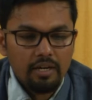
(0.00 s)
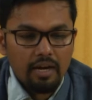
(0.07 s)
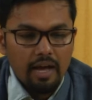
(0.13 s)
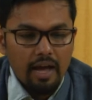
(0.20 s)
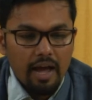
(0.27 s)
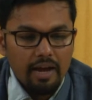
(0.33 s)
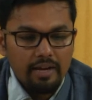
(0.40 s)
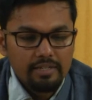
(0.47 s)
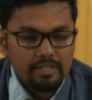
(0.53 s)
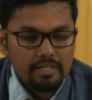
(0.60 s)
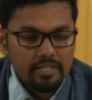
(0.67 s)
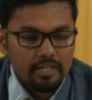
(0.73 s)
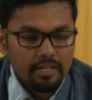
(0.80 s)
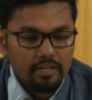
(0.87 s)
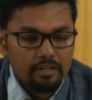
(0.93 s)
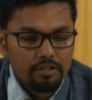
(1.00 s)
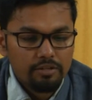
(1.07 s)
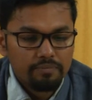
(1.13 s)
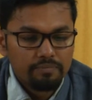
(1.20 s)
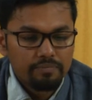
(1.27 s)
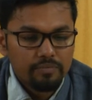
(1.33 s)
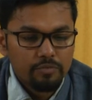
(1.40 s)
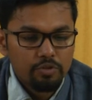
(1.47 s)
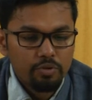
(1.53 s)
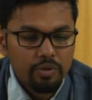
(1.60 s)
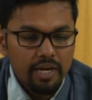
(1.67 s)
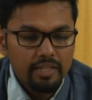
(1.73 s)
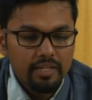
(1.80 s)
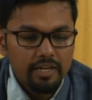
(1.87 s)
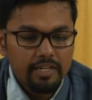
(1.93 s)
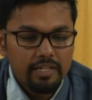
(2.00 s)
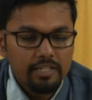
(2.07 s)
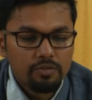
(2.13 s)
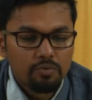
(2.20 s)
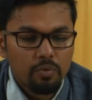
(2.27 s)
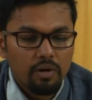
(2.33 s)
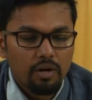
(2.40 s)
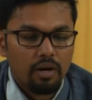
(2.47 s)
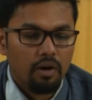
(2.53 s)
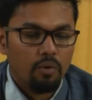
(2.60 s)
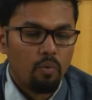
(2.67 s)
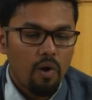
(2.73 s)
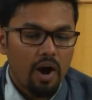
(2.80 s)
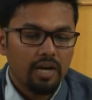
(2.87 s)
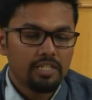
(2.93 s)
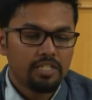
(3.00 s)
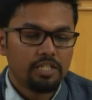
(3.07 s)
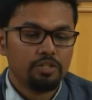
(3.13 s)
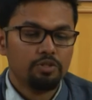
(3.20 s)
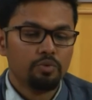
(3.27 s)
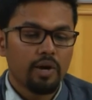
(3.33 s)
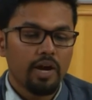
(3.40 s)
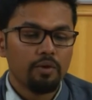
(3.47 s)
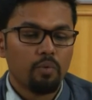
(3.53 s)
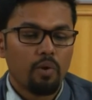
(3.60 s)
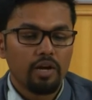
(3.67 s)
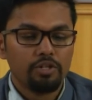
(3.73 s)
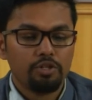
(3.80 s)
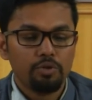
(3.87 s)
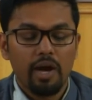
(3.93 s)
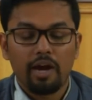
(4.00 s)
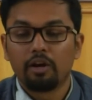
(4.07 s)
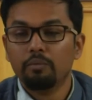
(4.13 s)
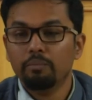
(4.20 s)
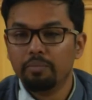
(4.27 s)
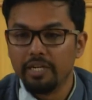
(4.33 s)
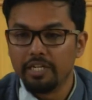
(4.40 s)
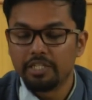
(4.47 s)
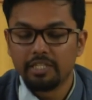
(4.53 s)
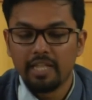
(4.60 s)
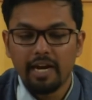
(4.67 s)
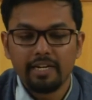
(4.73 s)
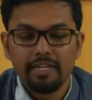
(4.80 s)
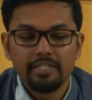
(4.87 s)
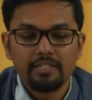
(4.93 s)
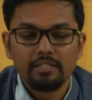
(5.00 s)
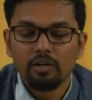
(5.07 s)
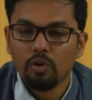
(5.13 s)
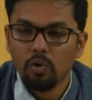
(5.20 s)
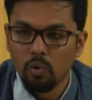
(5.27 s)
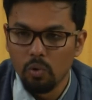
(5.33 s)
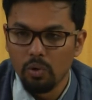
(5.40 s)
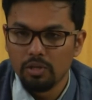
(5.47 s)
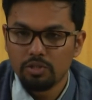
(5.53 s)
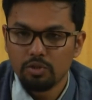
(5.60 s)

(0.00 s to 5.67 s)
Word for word: and uh, together it is uh, what do I want to accomplish that is the goal.